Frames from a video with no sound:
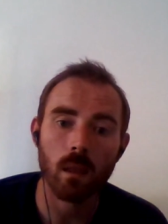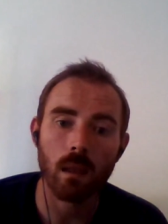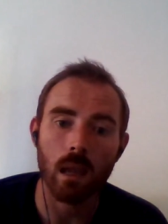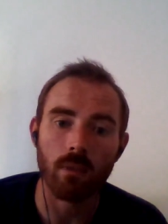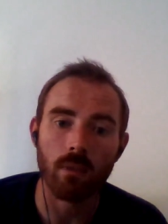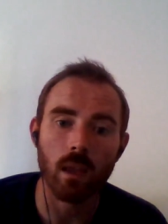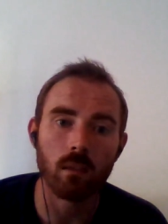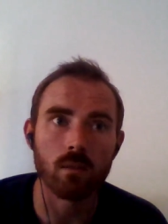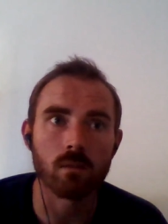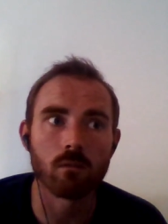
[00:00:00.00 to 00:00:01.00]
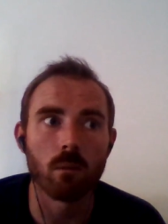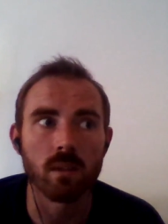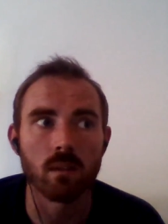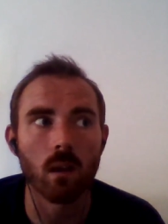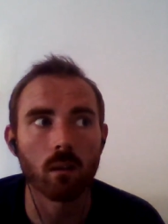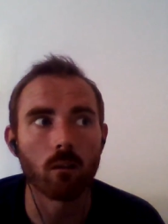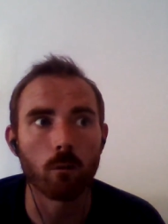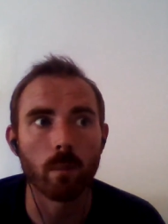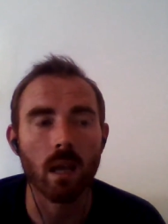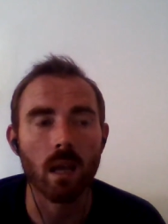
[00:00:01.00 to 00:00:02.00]
and then the scrum is not going to
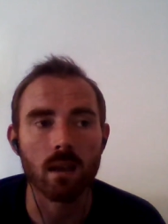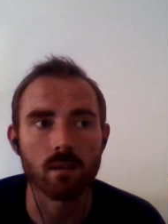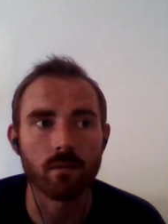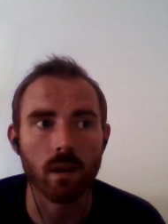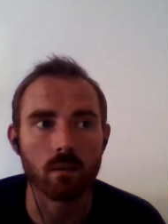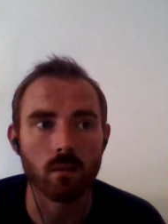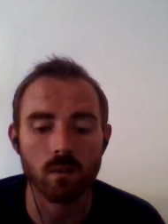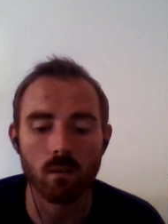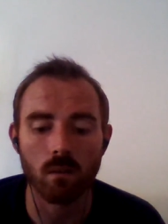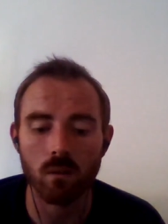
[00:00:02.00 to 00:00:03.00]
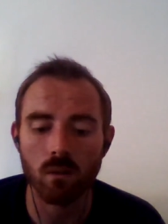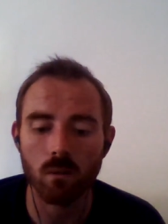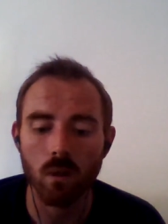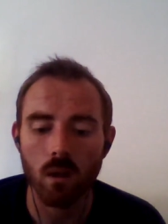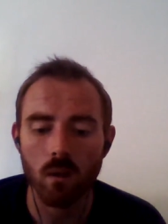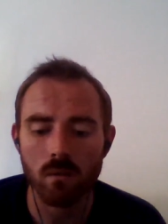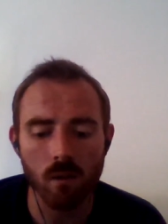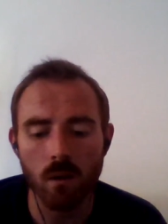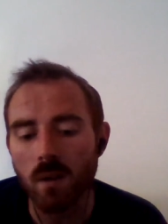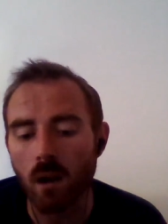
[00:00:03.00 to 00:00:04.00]
be as effective so so
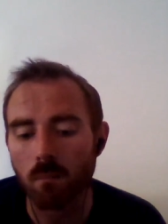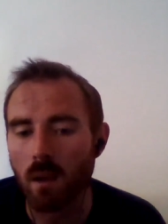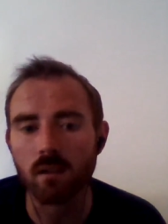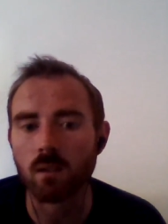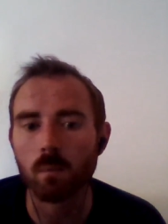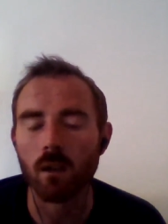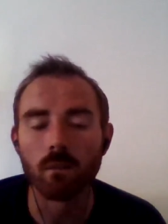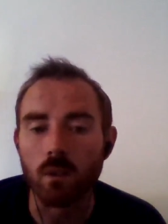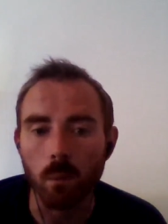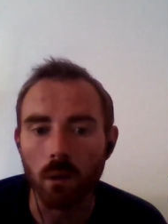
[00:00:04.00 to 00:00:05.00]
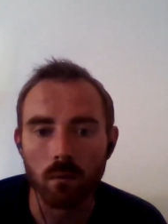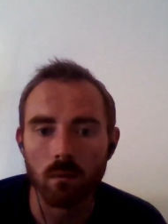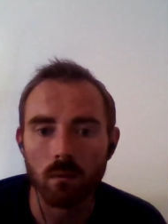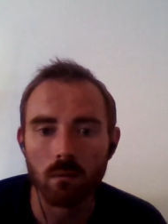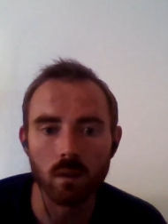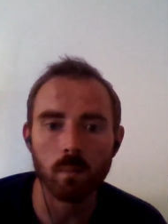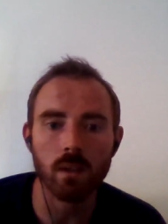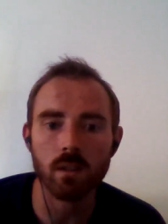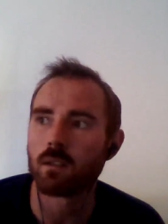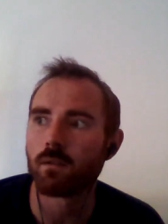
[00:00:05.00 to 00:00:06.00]
scrums aren't meant to be comfortable
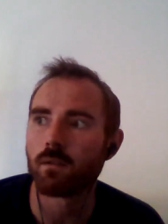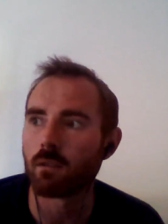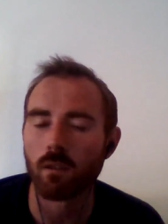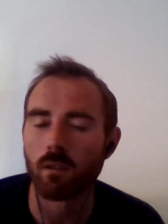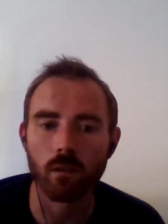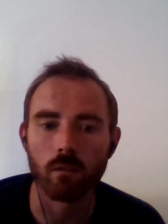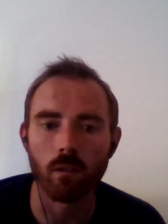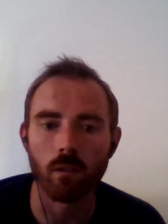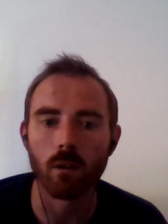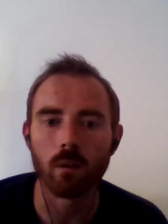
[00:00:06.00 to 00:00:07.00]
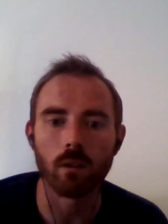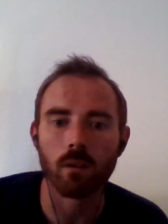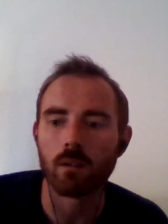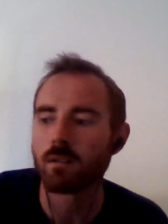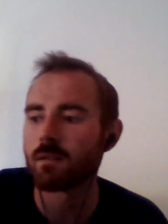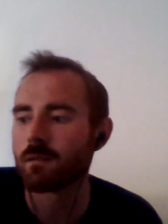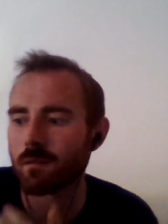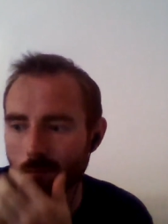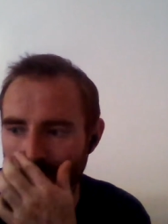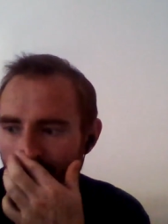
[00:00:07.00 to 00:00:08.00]
especially if you're in the front row you know this is
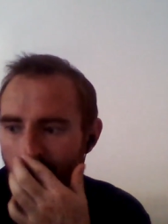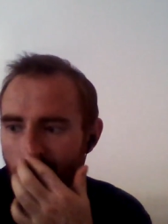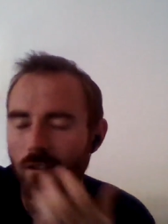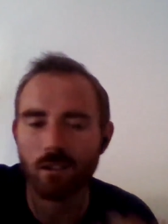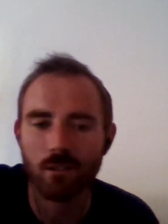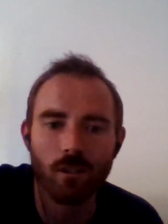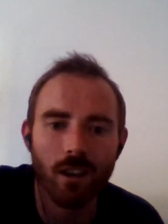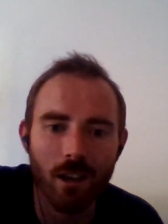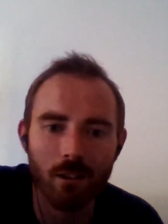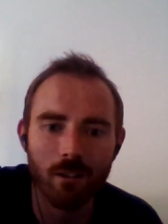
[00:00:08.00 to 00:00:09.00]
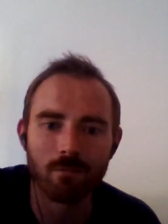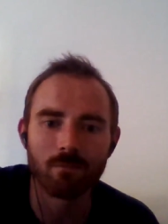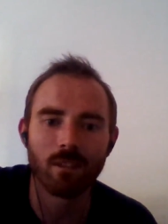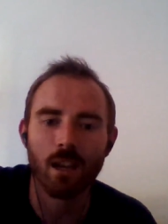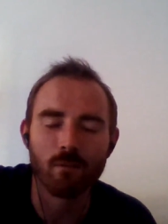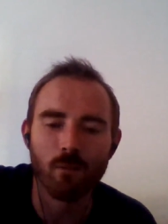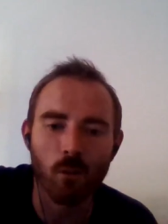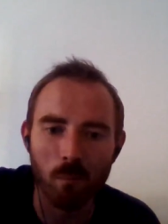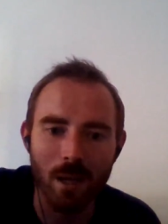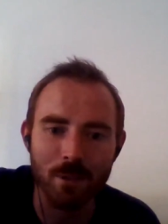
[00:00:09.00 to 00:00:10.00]
you're not trying out an
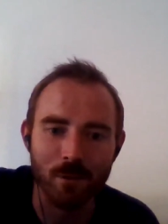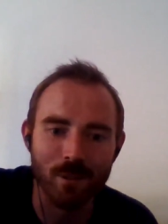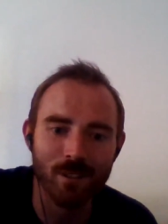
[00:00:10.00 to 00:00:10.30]
foam mattress